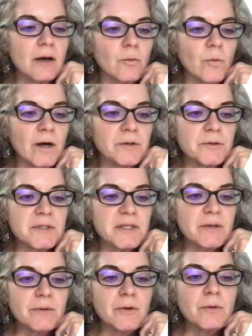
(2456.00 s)
1 or
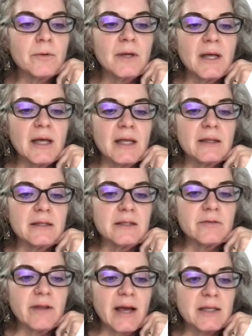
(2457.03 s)
0. These
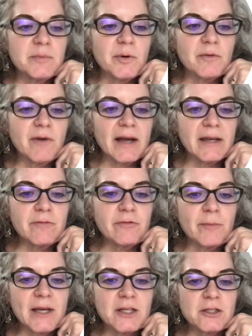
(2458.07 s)
flags provide
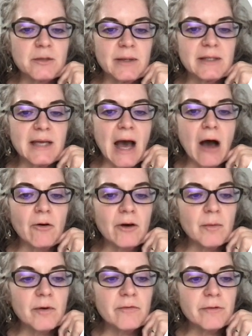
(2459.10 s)
information about the
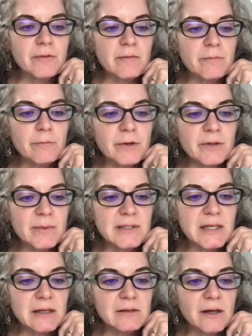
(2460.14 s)
outcome of
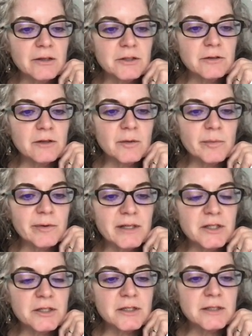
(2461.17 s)
arithmetic and logical
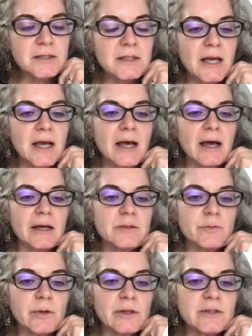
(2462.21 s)
operations, as
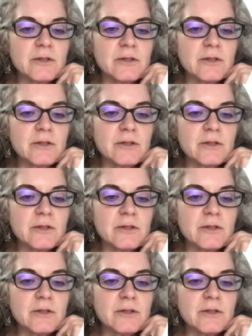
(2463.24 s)
well as